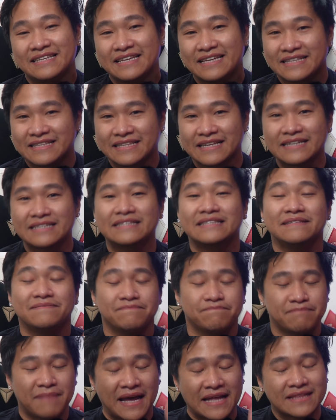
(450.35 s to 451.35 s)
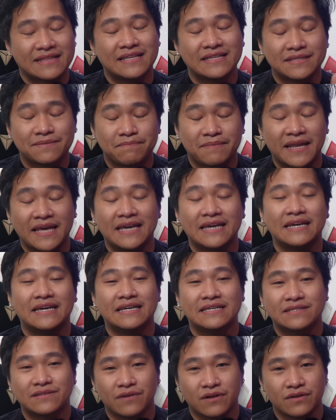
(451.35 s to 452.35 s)
the matte display
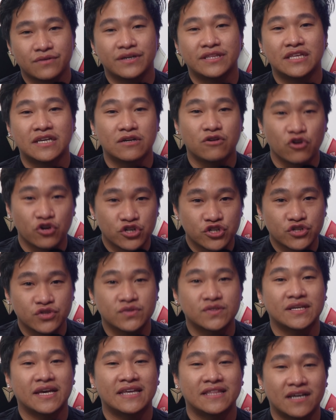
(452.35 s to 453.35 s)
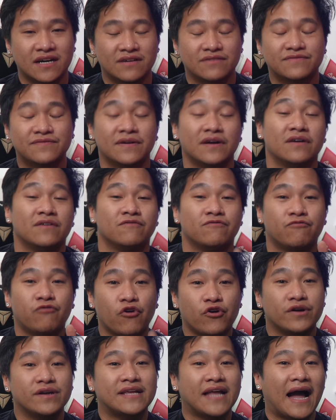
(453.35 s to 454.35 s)
is already gorgeous enough
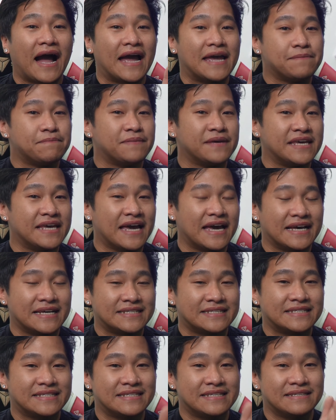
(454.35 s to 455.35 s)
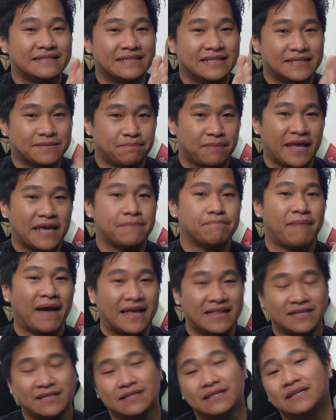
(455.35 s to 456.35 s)
for the IPS display
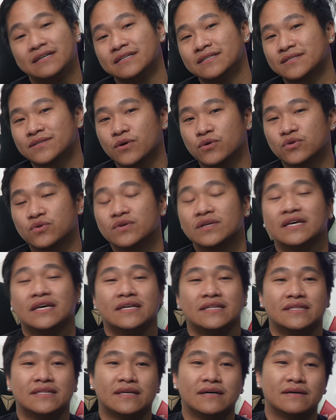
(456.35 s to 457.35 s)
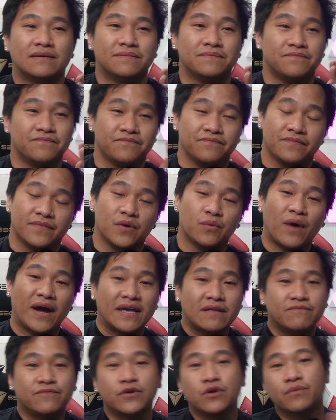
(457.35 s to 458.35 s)
panel. So the
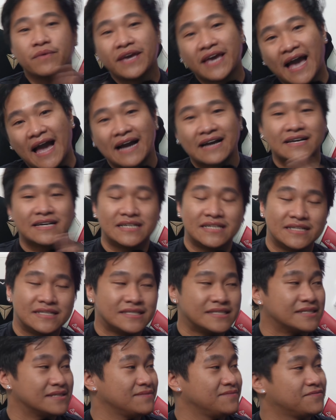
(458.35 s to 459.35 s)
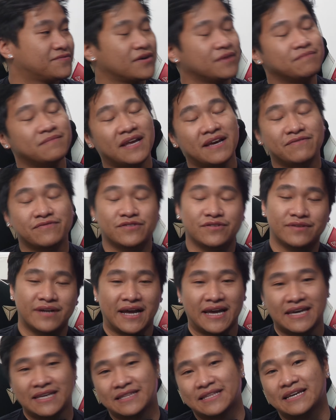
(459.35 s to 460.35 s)
wide viewing angles from left to
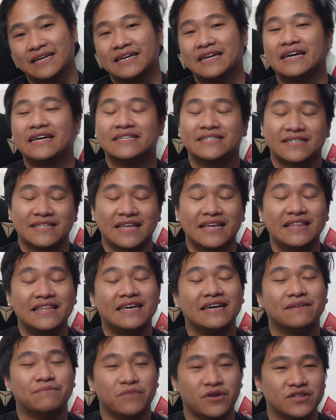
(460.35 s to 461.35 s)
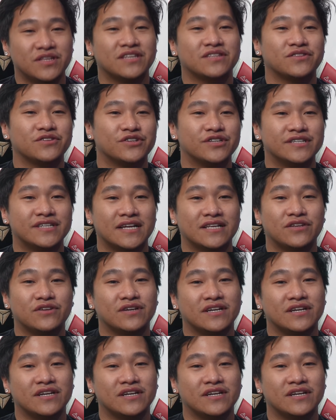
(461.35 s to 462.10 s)
right, it's really a monitor that you